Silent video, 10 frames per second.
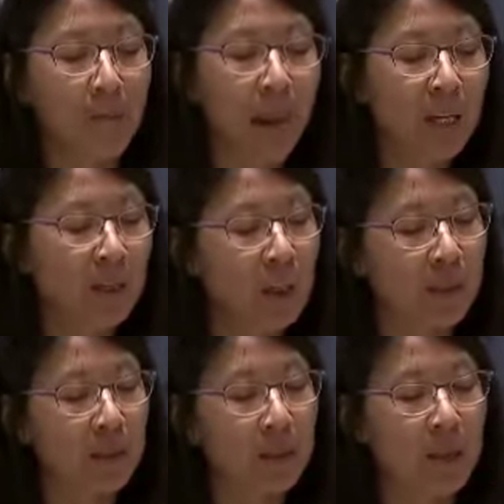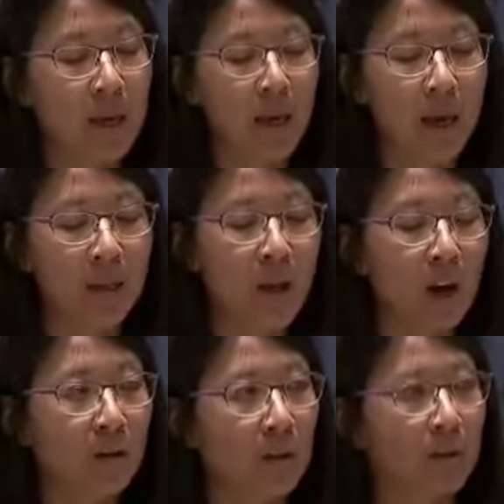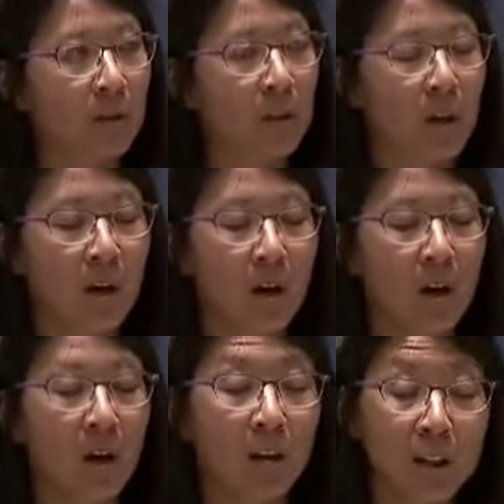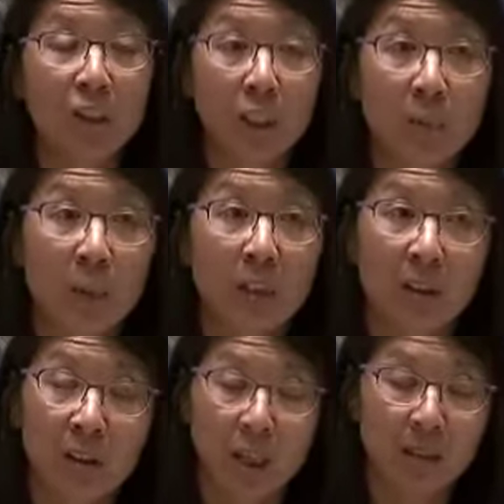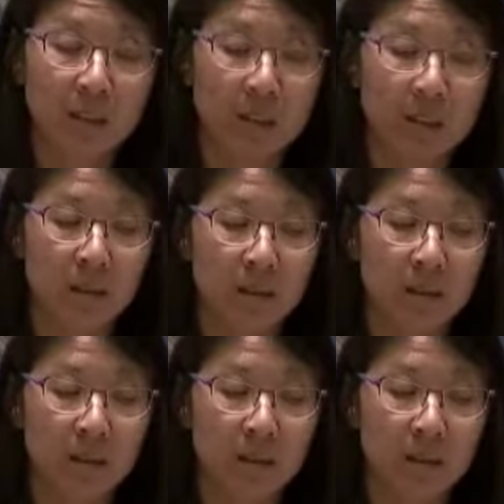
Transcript: Patients and doctors are legitimate targets.